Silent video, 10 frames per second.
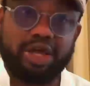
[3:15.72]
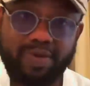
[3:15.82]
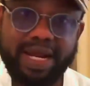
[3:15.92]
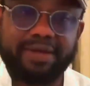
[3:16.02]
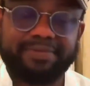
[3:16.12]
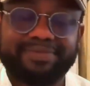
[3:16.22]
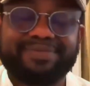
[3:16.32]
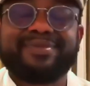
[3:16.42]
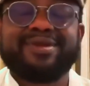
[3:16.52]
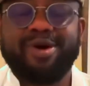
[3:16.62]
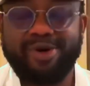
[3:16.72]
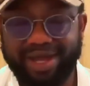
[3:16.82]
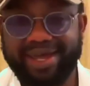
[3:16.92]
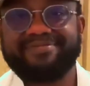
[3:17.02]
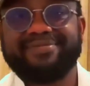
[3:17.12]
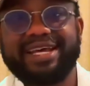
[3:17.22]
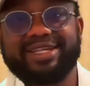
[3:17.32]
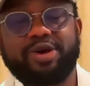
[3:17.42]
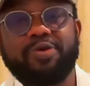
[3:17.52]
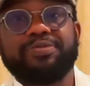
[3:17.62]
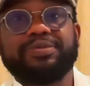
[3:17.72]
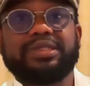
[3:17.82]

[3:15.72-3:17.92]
Are you ready? Okay, let's go.